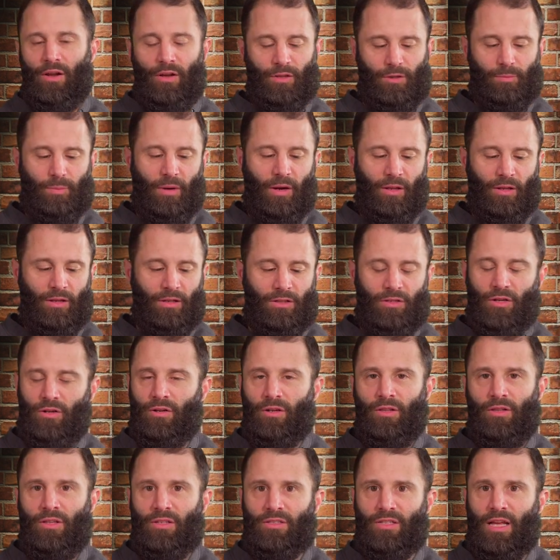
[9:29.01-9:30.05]
I was probably
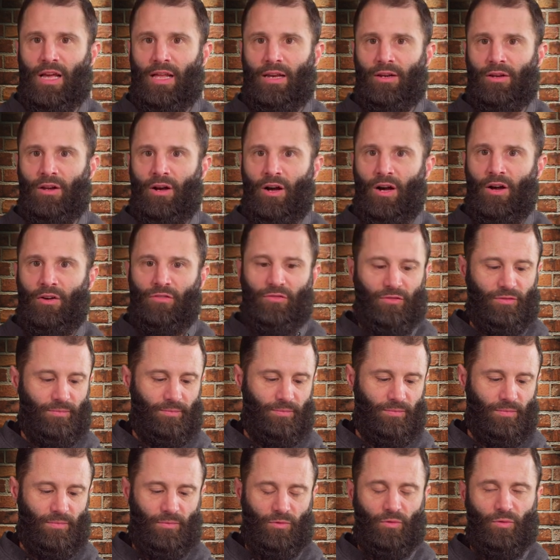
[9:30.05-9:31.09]
turning this on and off,
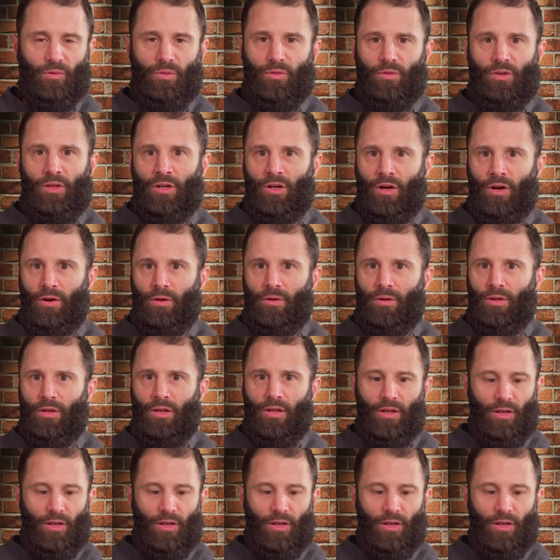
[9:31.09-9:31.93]
you know,